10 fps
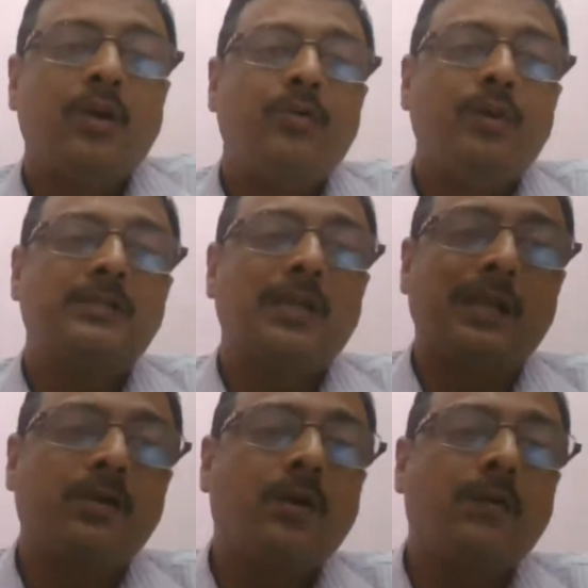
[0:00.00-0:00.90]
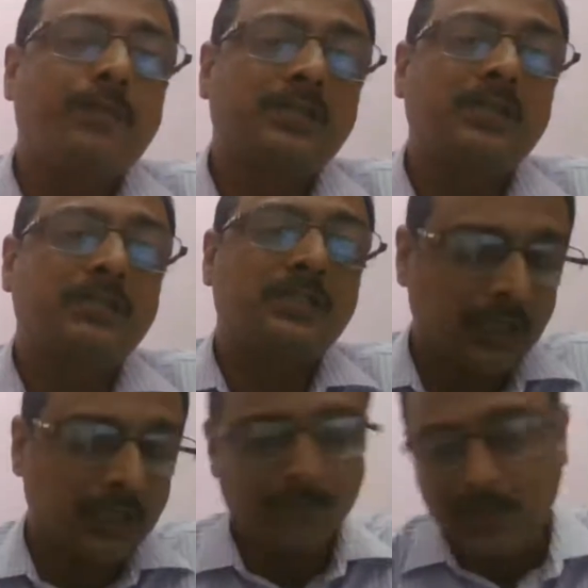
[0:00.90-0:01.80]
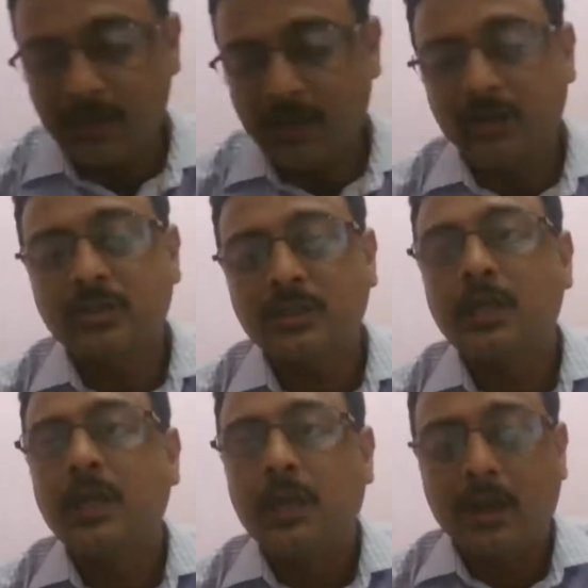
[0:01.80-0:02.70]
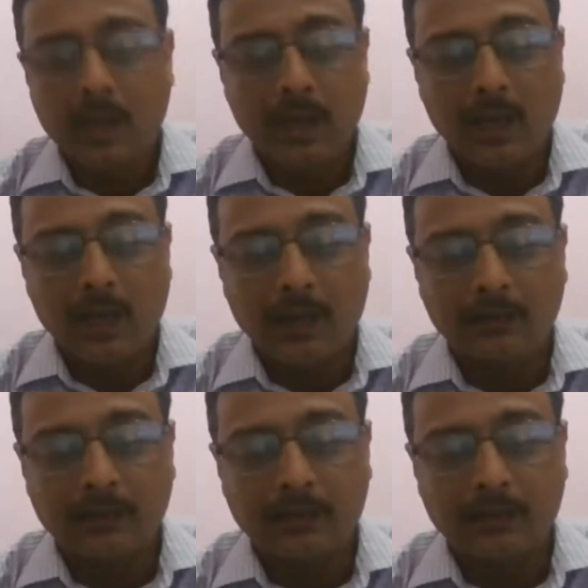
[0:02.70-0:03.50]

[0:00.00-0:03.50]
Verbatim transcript: which encompasses various uh,